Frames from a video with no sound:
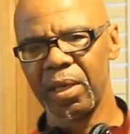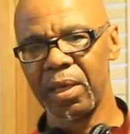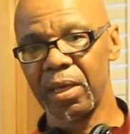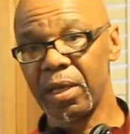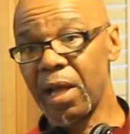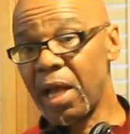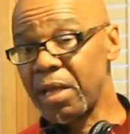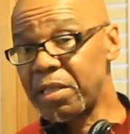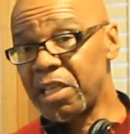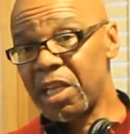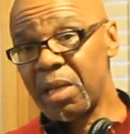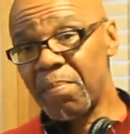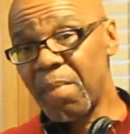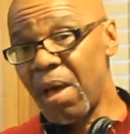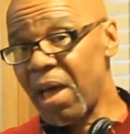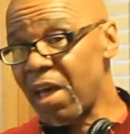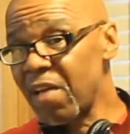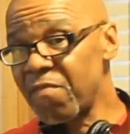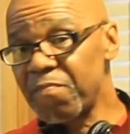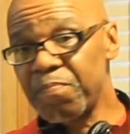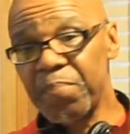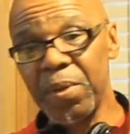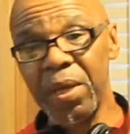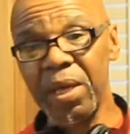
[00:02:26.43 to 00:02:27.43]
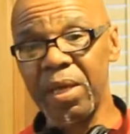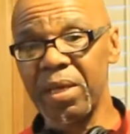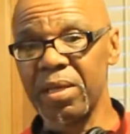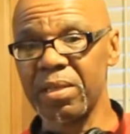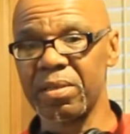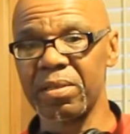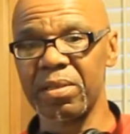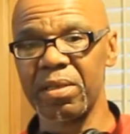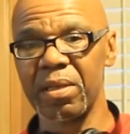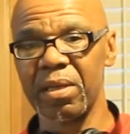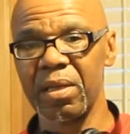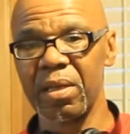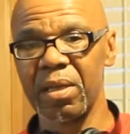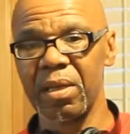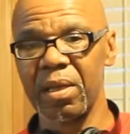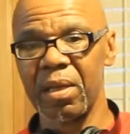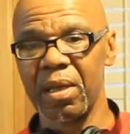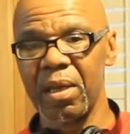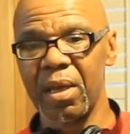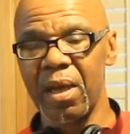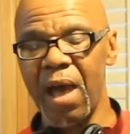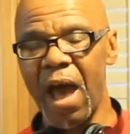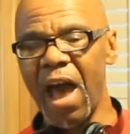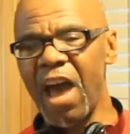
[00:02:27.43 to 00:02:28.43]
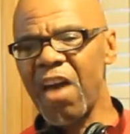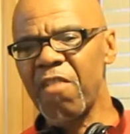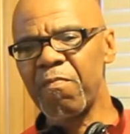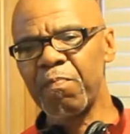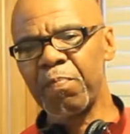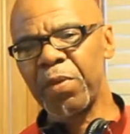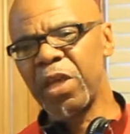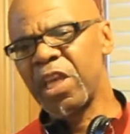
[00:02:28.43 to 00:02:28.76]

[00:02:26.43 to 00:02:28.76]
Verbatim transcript: And I tell them I have peace. I have